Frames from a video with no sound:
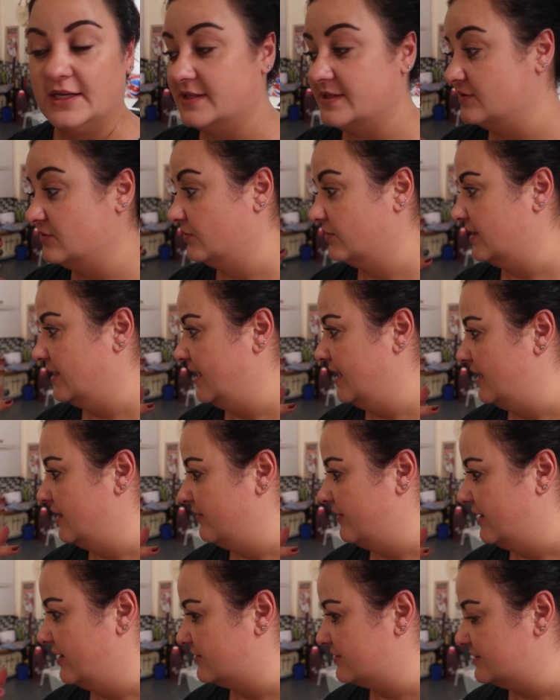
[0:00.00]
to sort the
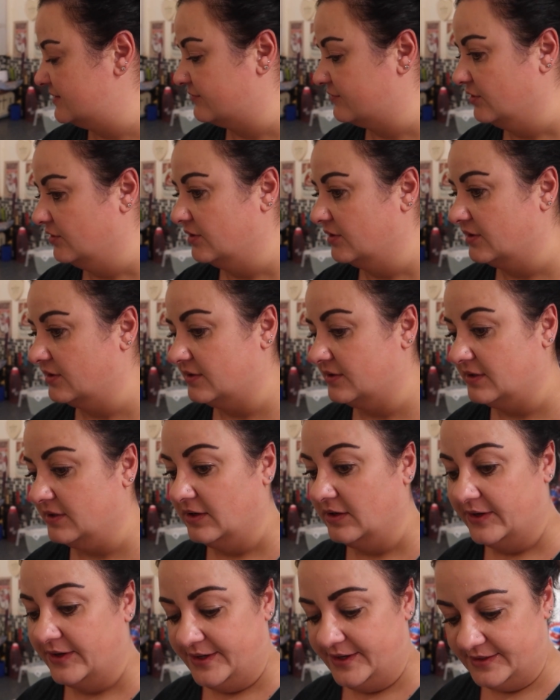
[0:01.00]
hair out because I've got a
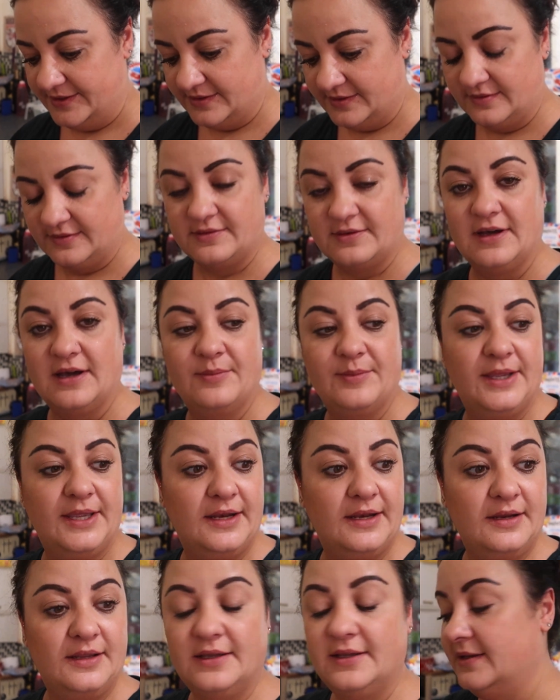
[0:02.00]
client come
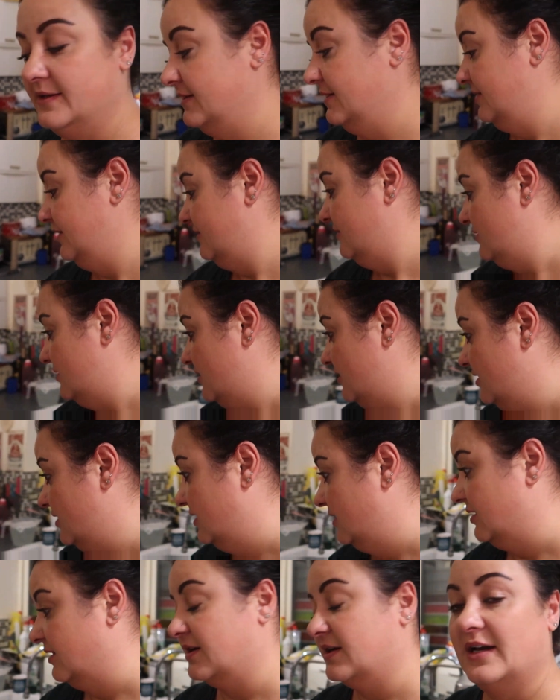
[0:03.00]
in
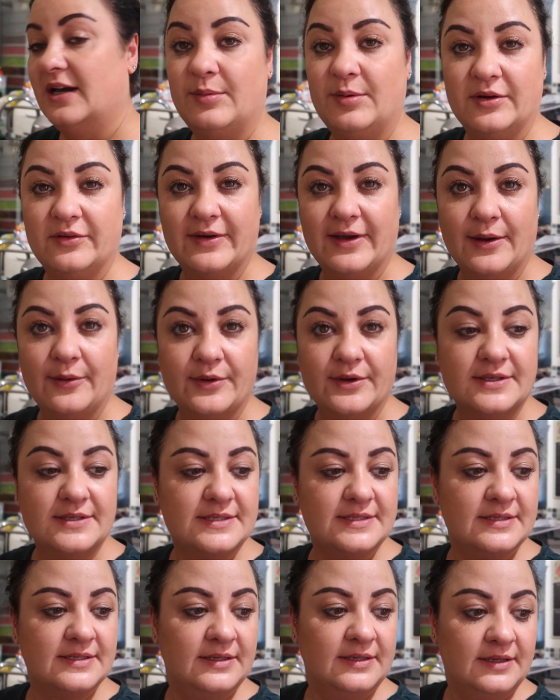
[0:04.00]
a couple of
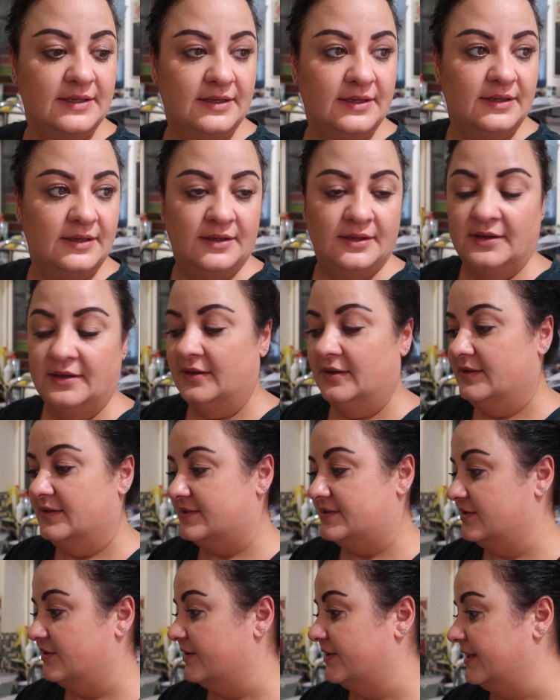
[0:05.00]
hours,
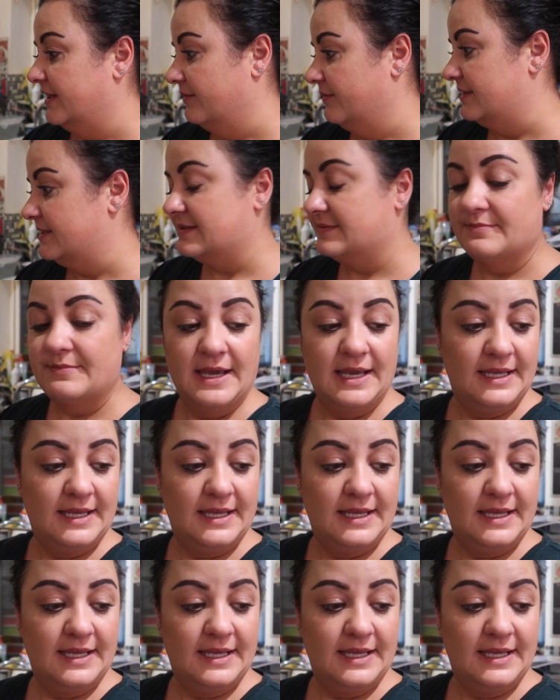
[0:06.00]
tidy up this